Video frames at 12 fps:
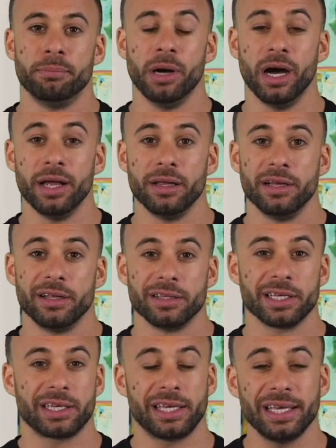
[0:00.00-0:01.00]
But
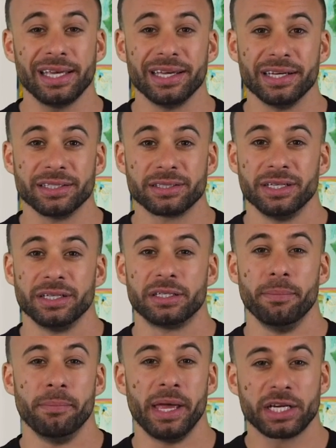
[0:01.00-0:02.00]
the key is
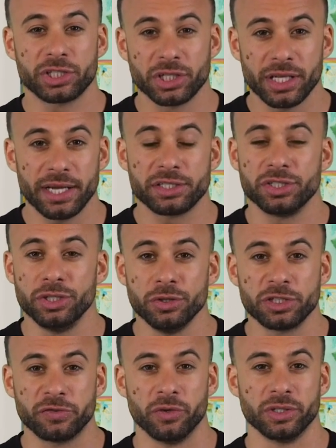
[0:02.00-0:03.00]
to make sure that it's
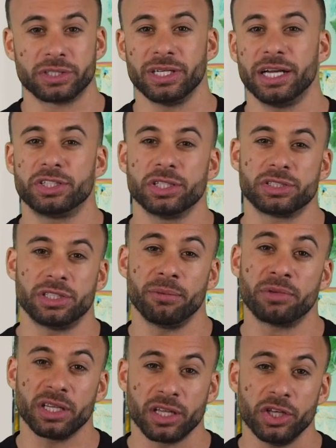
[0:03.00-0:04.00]
useful. It's not just
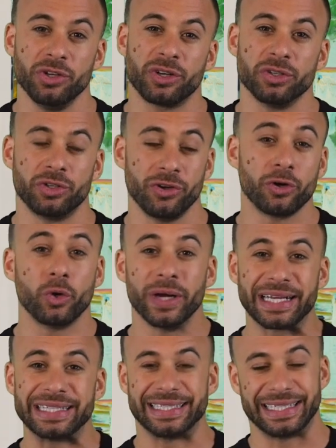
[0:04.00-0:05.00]
something that you can do
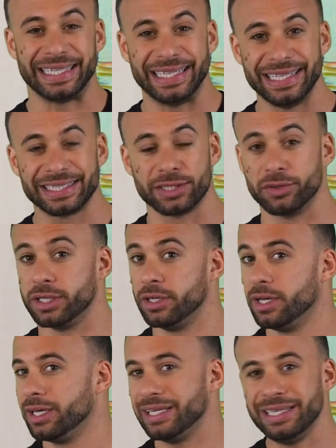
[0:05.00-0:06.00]
quickly and easily.
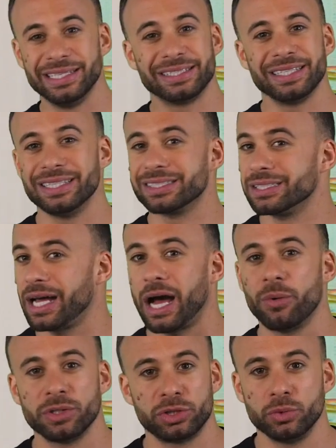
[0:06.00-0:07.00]
Easy is
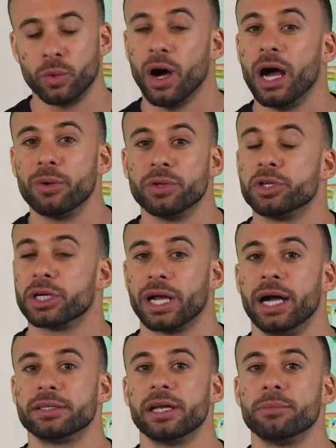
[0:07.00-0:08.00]
not what you want with your
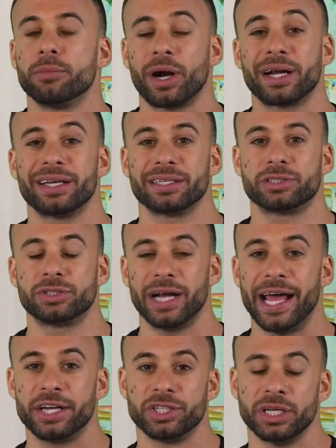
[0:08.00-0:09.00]
content marketing
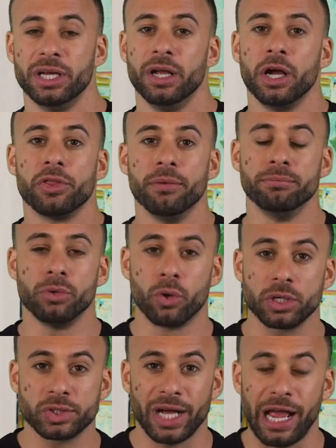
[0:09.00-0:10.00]
strategy. The
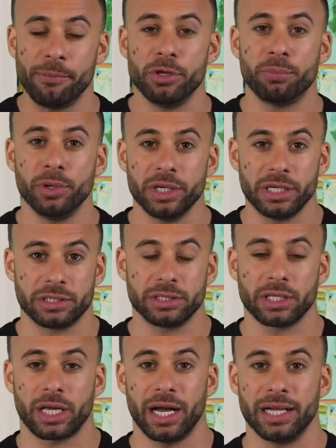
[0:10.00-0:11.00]
more time you put into
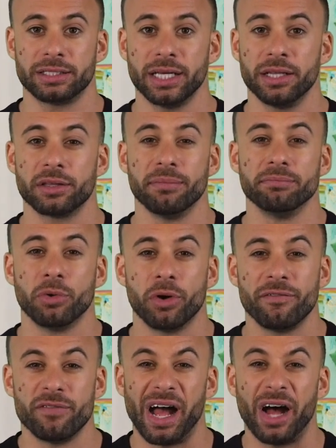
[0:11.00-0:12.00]
the content, the more
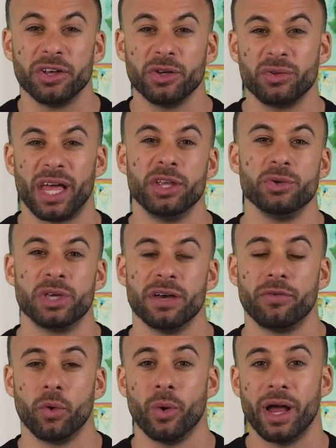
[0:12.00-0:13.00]
value that you
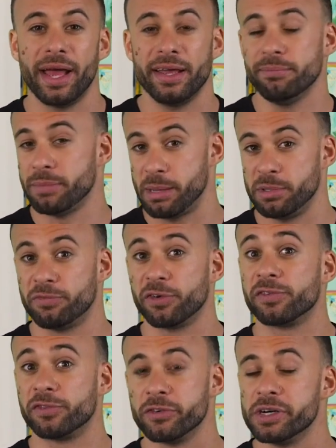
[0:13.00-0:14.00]
give away, maybe for
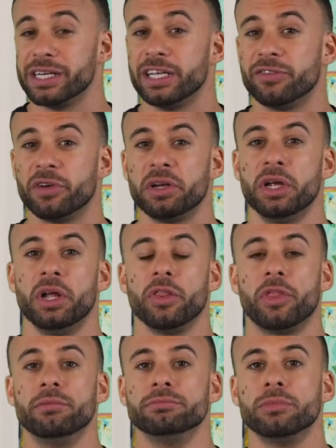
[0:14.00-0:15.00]
free even,
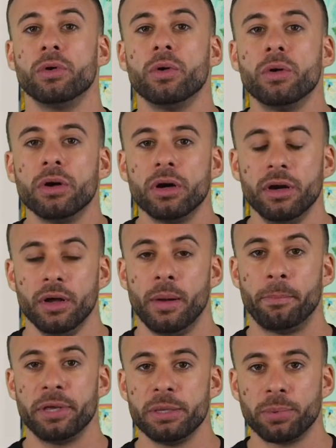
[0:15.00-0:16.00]
the more
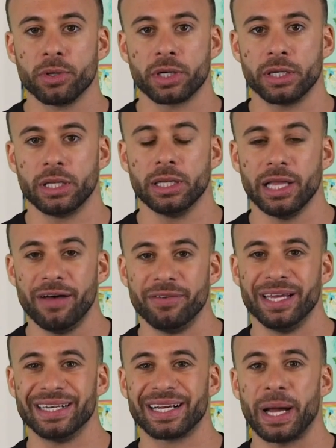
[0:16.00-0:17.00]
people are going to love
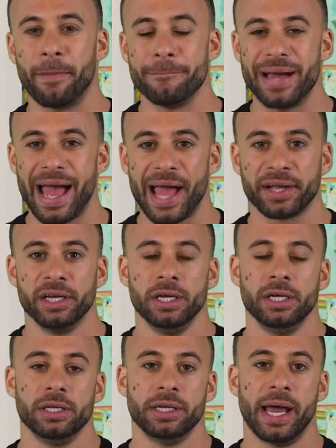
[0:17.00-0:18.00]
it and come back.
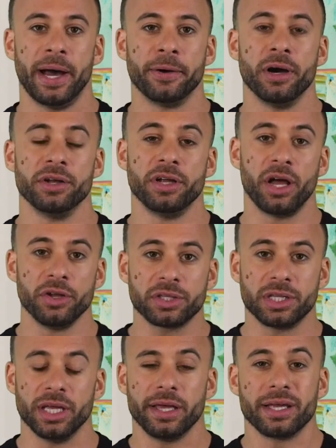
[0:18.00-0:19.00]
Now, another
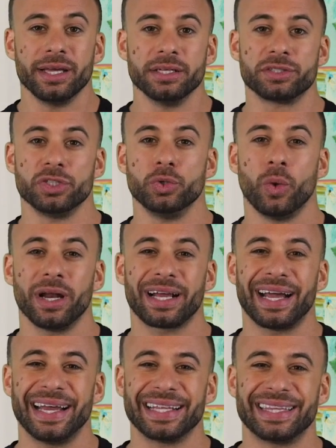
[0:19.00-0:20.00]
thing is you want to
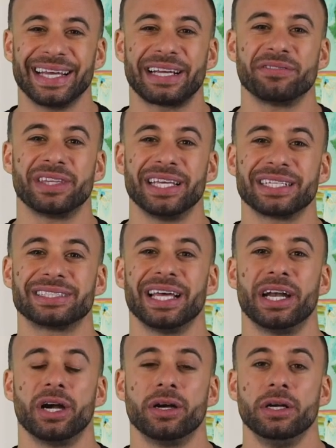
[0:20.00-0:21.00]
kind of think of things
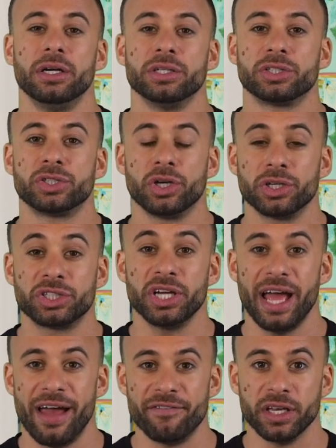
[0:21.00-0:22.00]
that are search
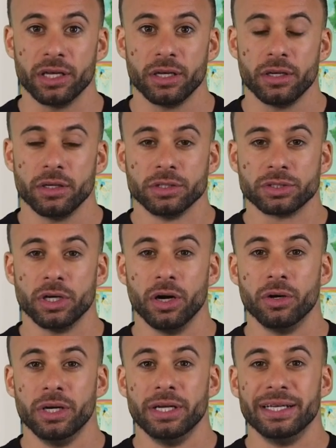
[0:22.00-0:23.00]
heavy.
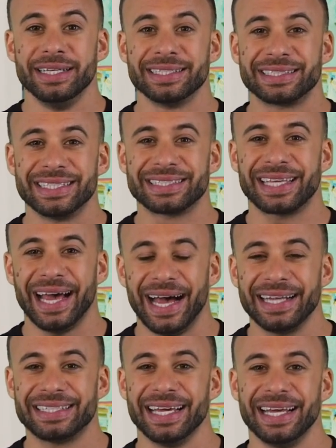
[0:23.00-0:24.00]
So is this
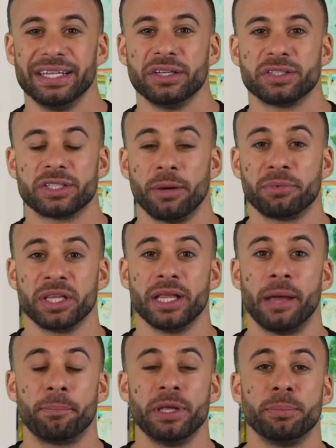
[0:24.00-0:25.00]
content something
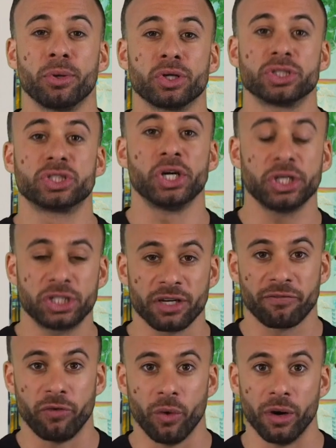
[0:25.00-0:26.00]
that people are searching
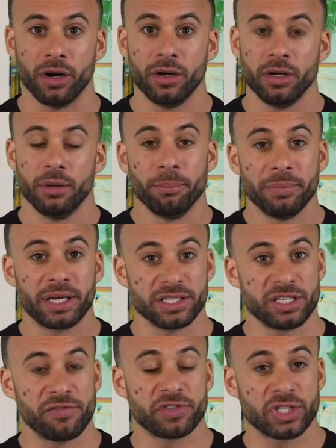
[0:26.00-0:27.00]
for?
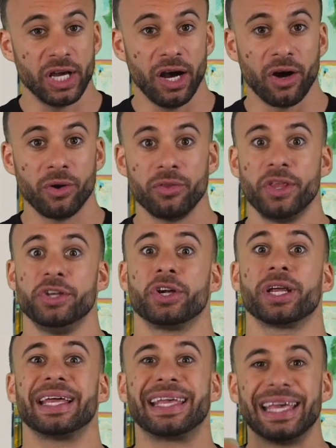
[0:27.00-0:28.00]
Because if so, then you're
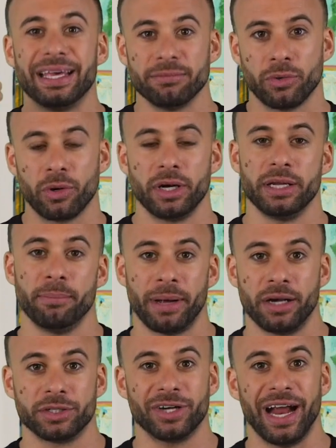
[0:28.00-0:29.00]
going to get more
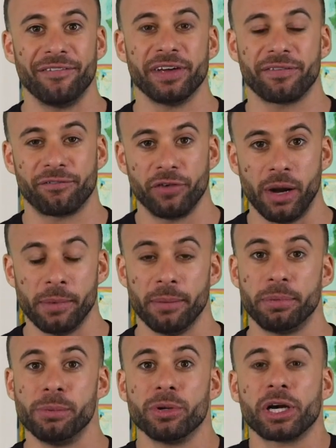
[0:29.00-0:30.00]
inbound traffic from it. People